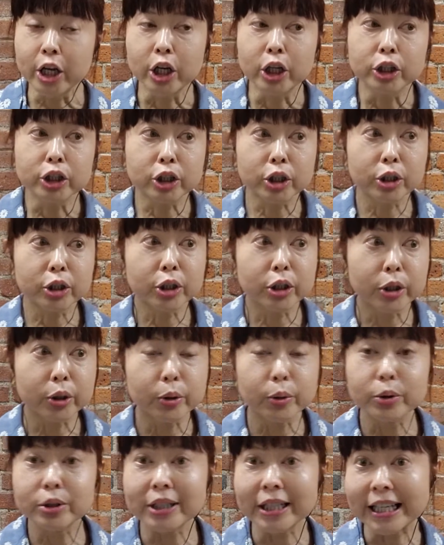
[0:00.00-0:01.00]
to
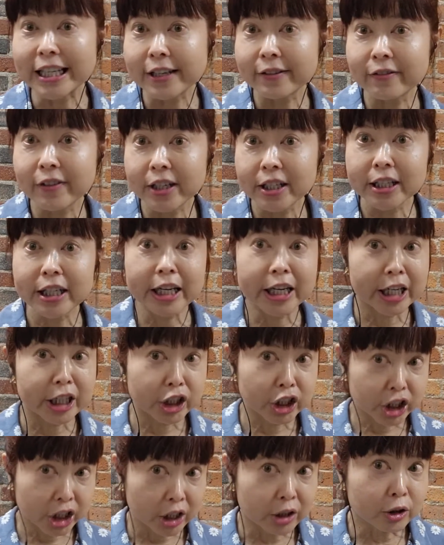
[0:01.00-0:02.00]
use even in
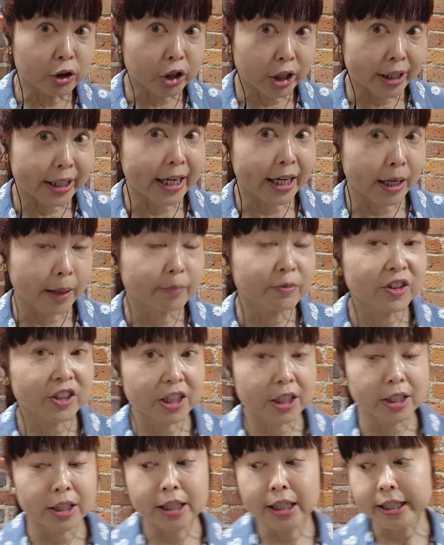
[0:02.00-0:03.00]
children. And I've
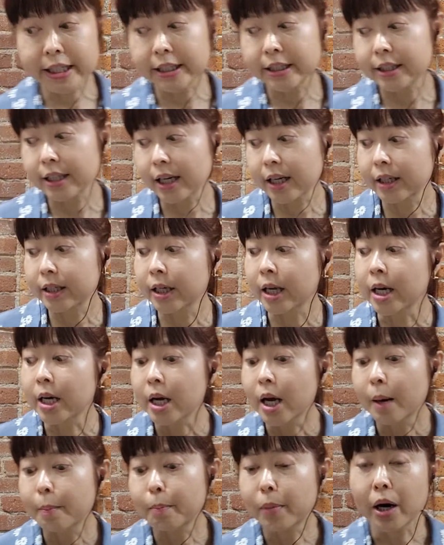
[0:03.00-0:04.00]
certainly done
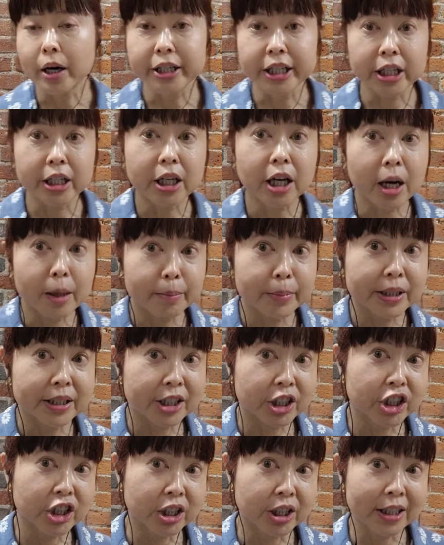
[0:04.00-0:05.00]
body
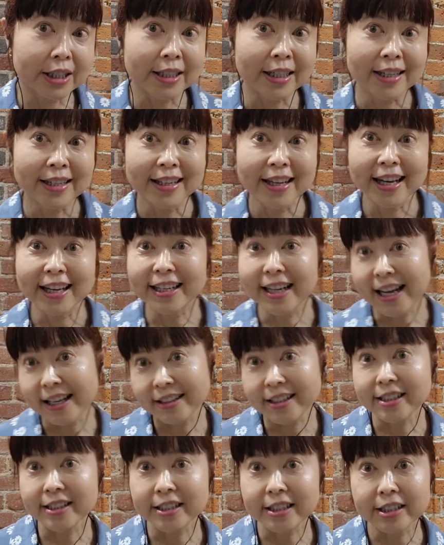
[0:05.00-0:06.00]
composition
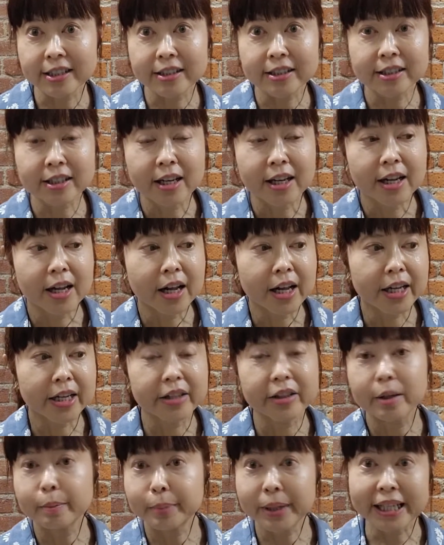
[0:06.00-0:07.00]
analyses
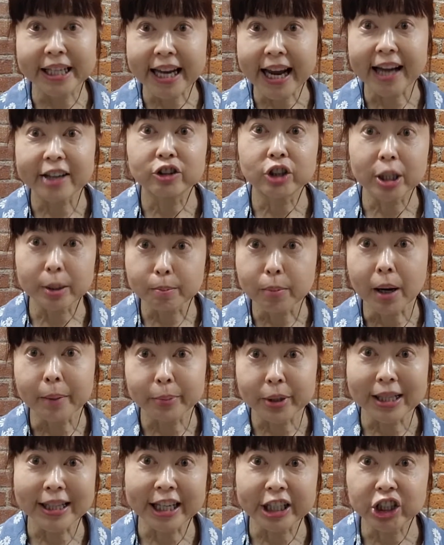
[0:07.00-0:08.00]
in the pediatric
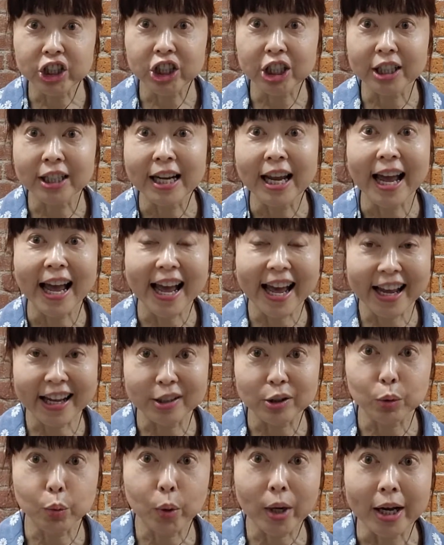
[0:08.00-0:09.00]
population
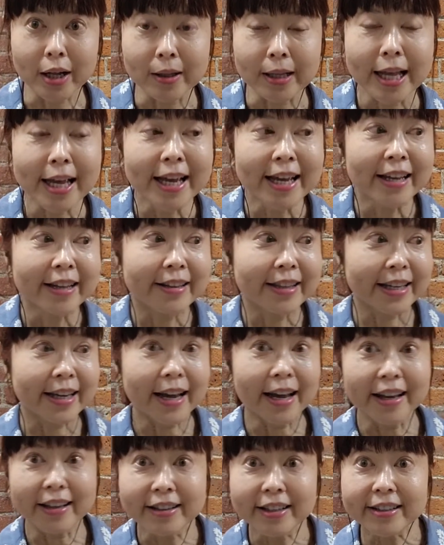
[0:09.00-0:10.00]
as well. The
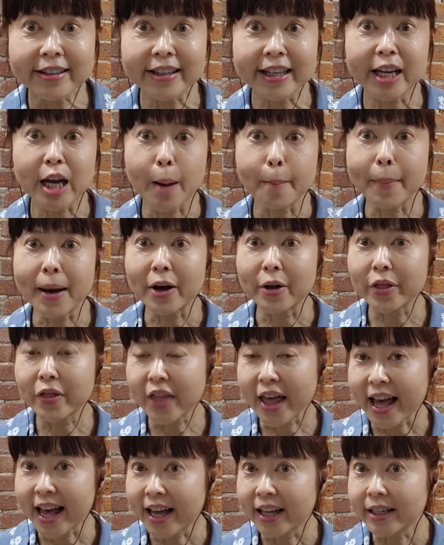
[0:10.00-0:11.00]
other thing about
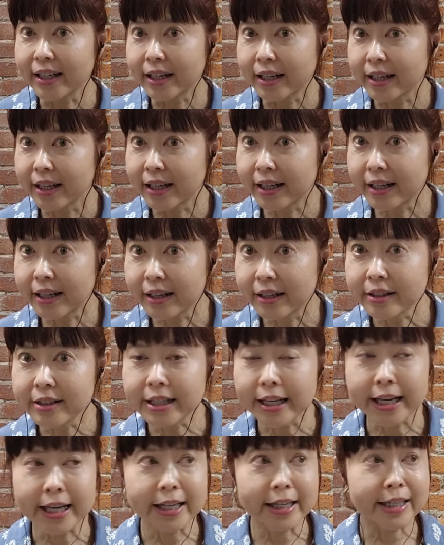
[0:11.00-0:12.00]
that is
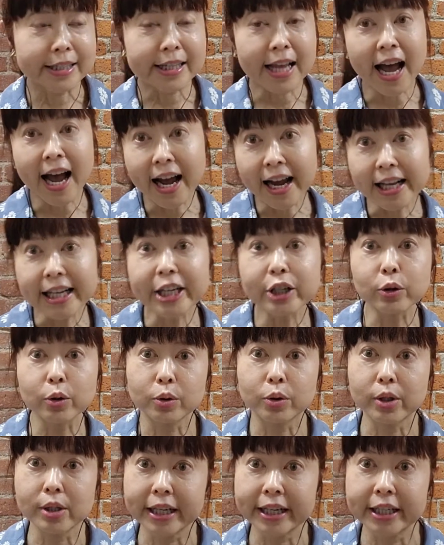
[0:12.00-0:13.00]
it is highly
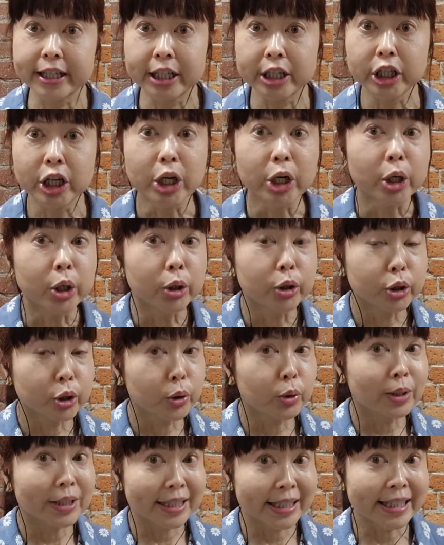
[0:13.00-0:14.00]
correlated
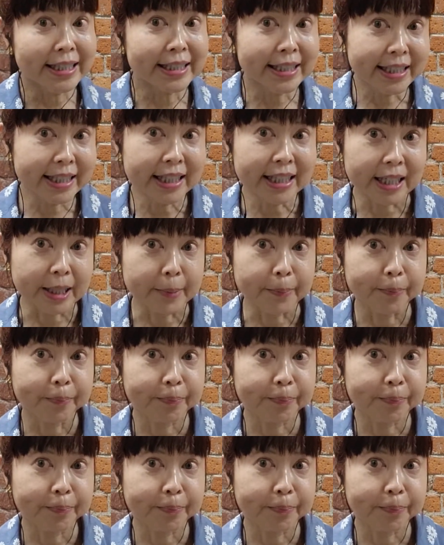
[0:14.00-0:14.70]
to CT.